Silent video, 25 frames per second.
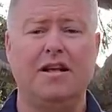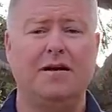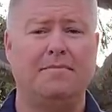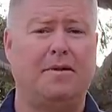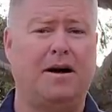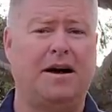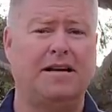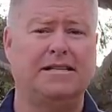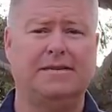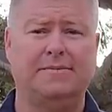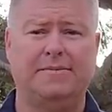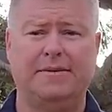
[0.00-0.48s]

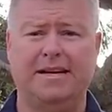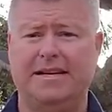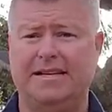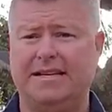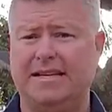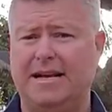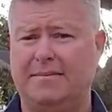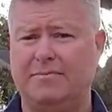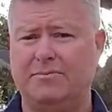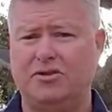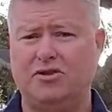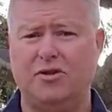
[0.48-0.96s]
possibly a
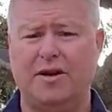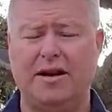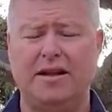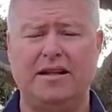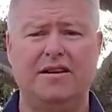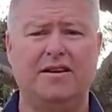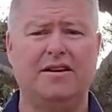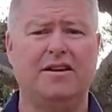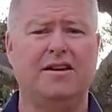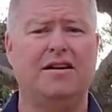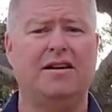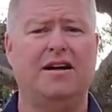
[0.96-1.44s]
dump
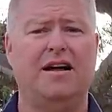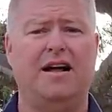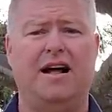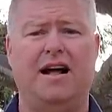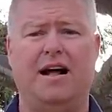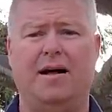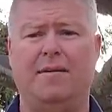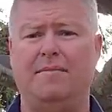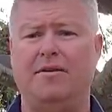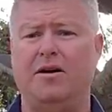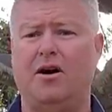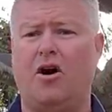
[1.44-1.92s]
trailer,
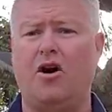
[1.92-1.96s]
um,